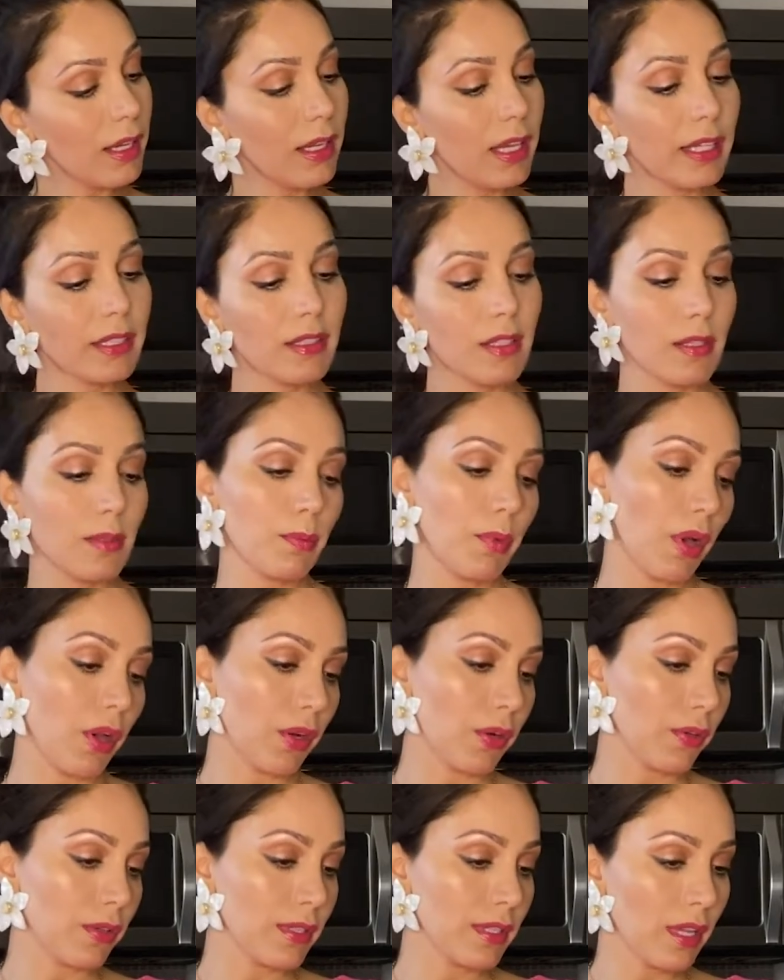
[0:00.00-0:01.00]
of like this
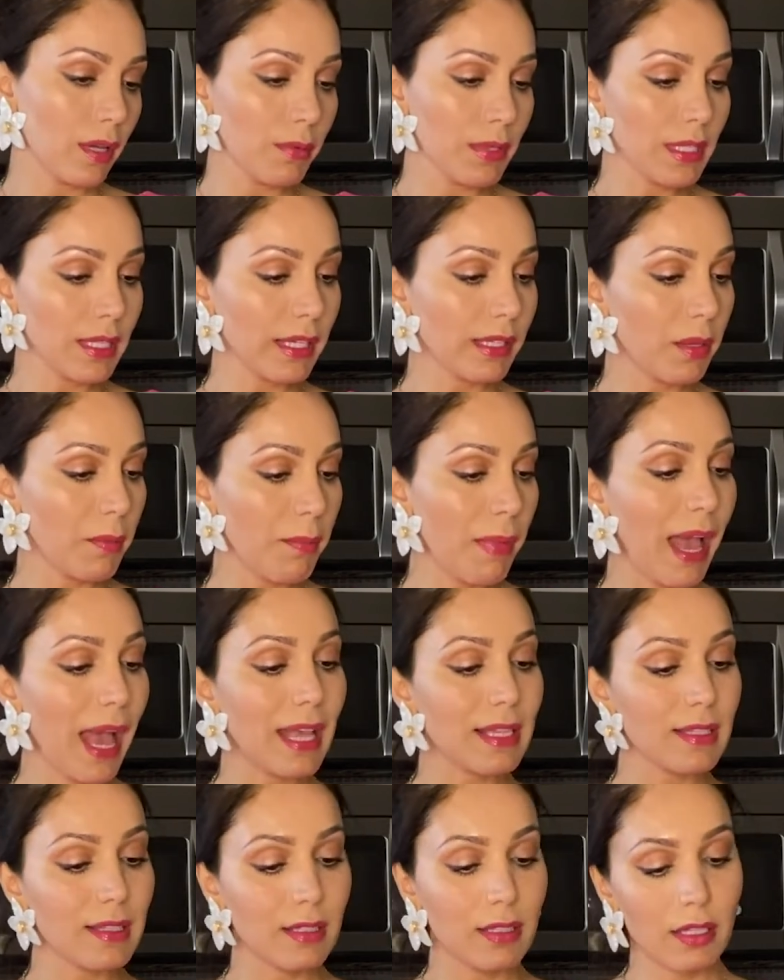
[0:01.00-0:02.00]
bottle. It's almost like a
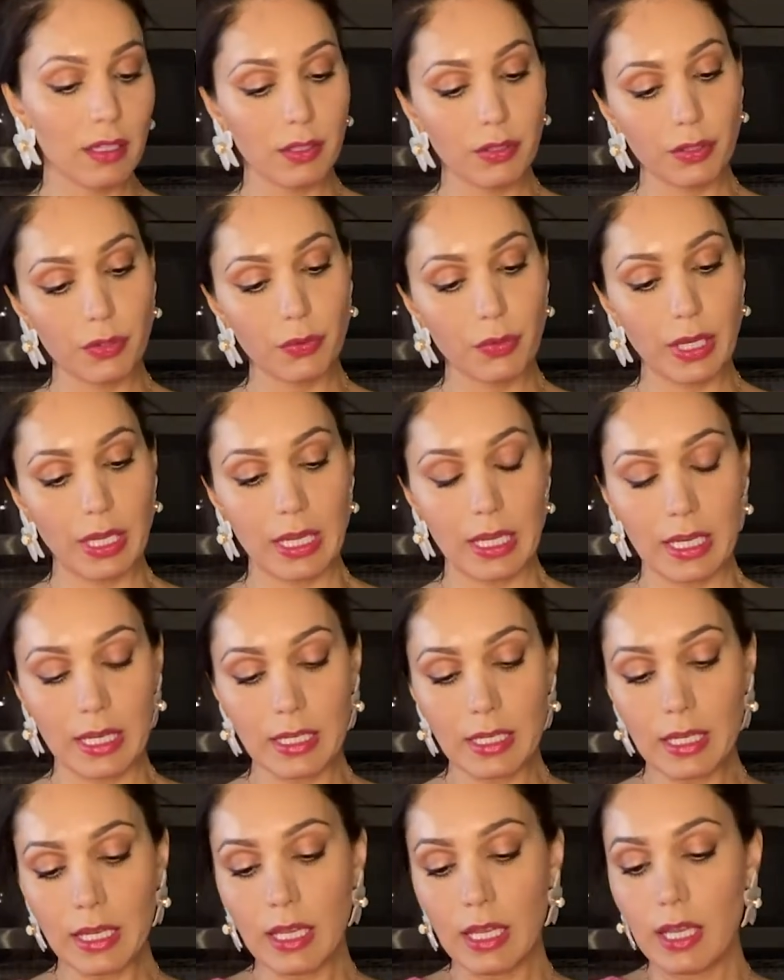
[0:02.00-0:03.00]
pastel
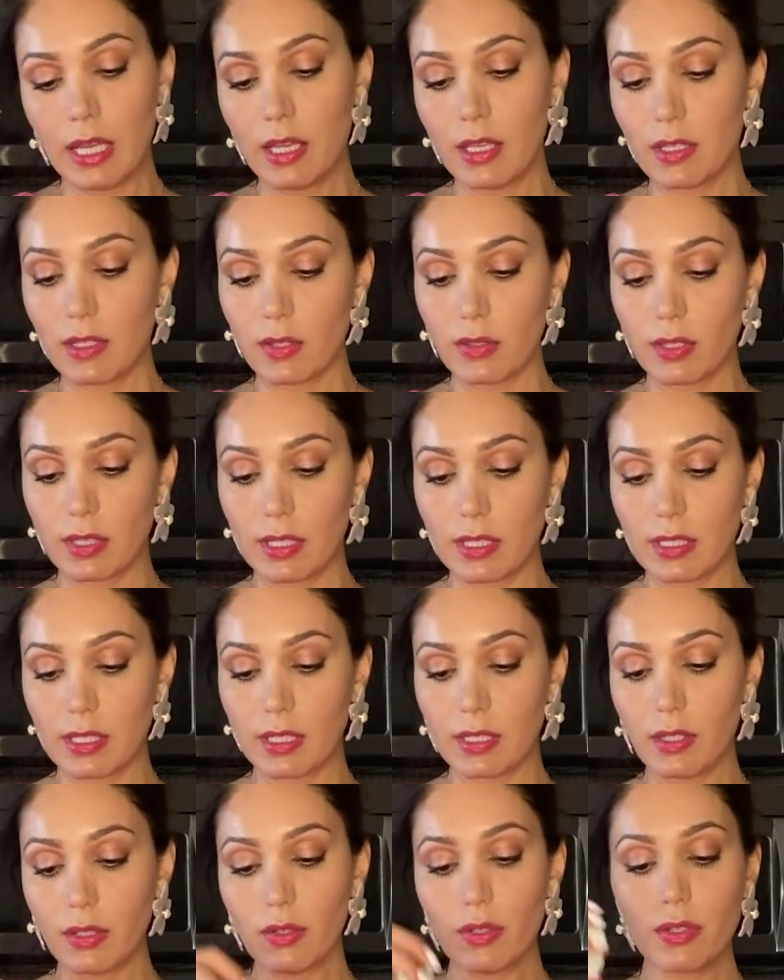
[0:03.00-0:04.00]
green. So there's a
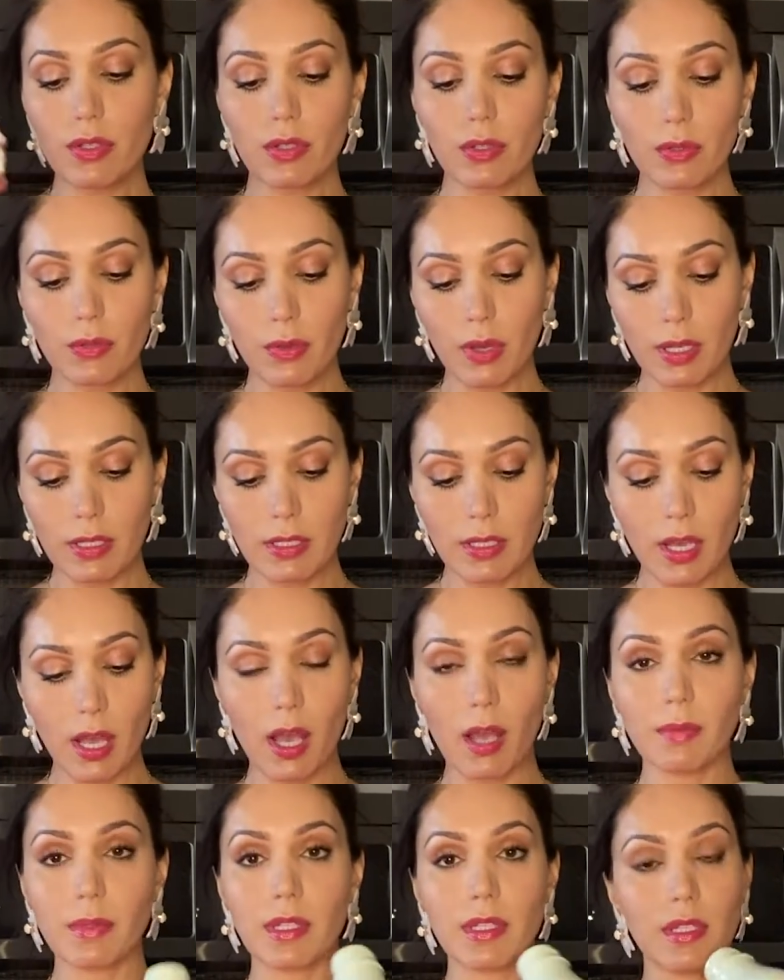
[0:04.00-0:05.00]
little screw on
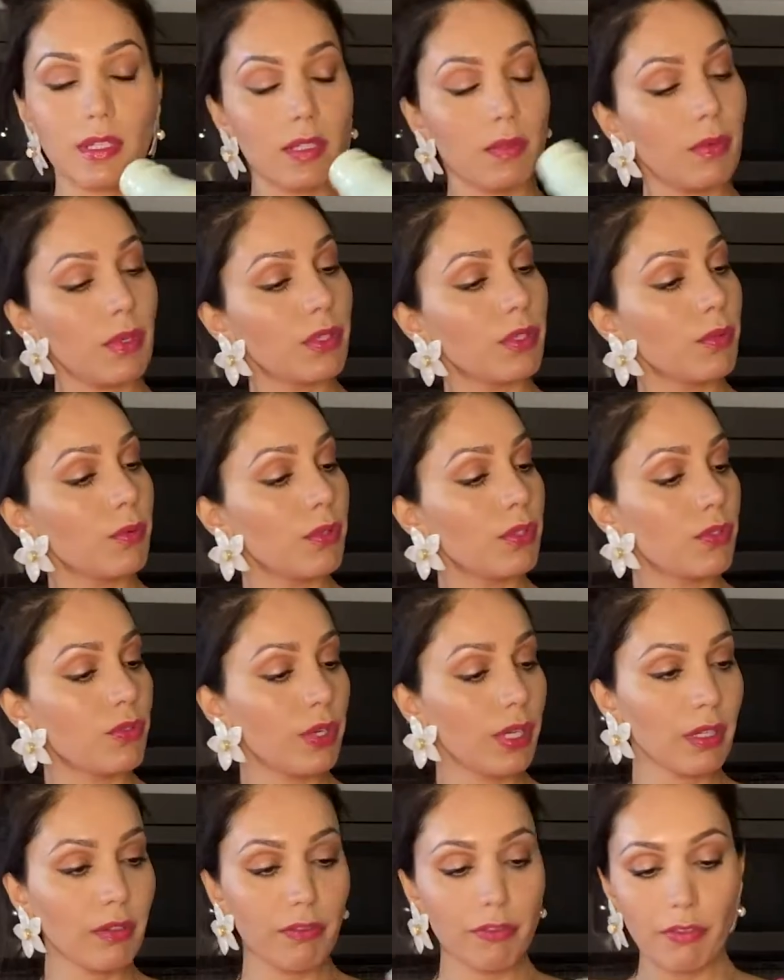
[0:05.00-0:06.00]
top. This is where you would
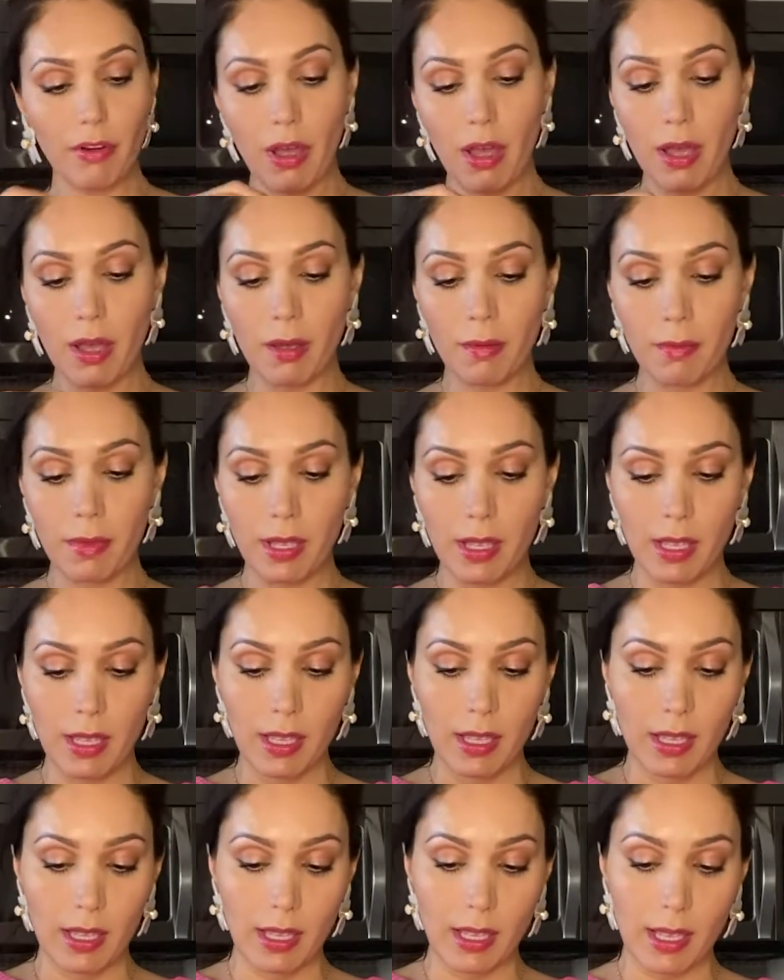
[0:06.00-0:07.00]
drink from.
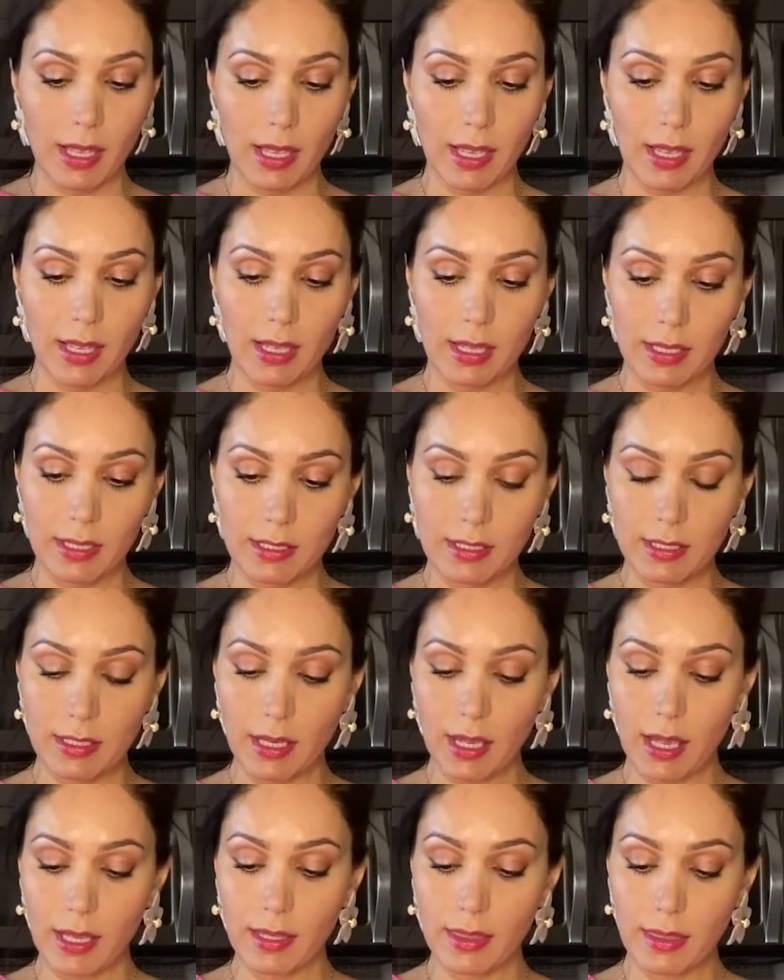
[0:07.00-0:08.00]
And
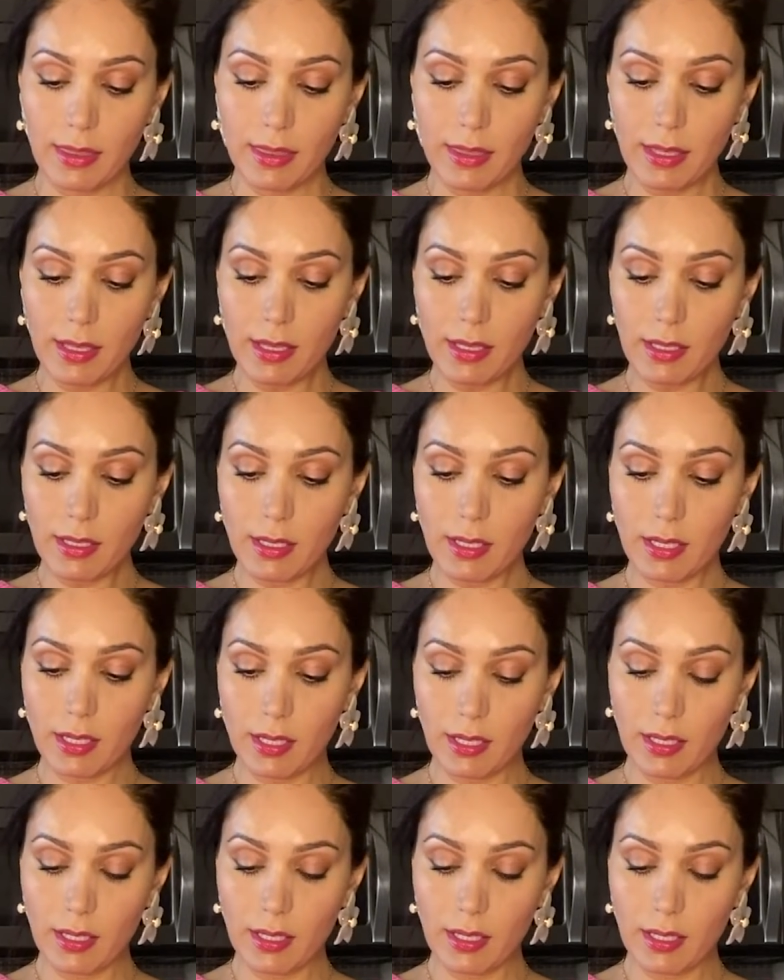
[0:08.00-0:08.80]
I think,